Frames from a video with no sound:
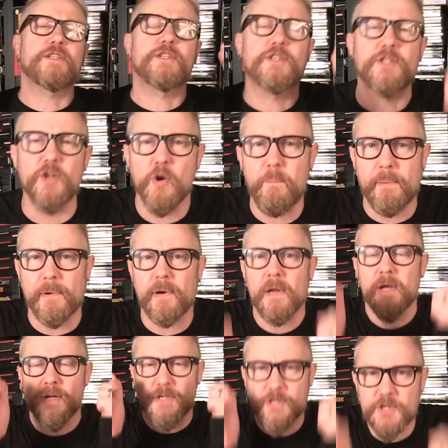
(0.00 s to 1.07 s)
super,
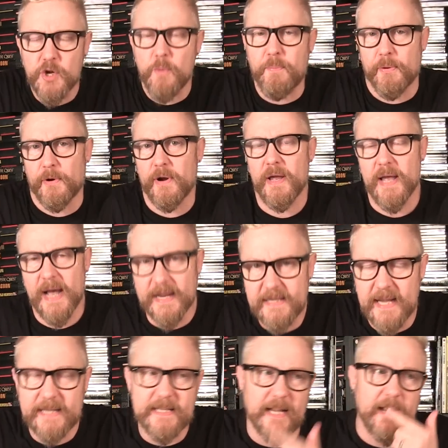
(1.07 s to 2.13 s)
super
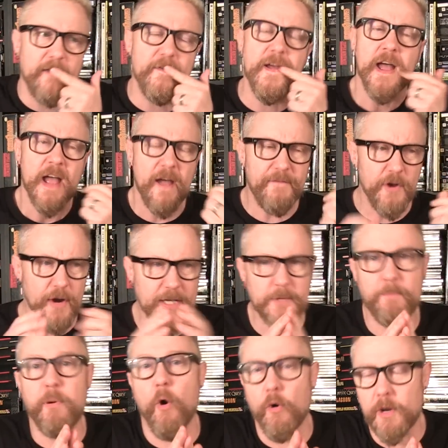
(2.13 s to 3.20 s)
addicting. If, if you're into
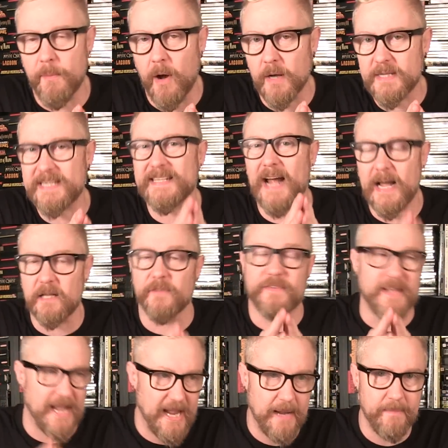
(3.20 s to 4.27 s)
Pokemon style of
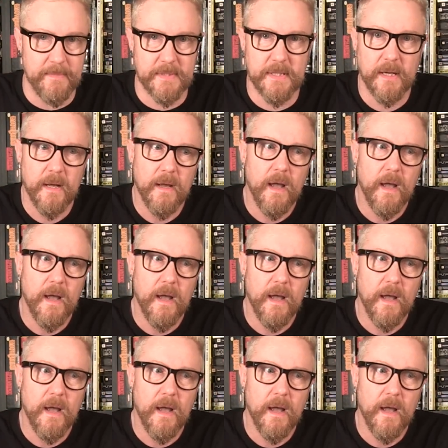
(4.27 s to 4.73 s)
games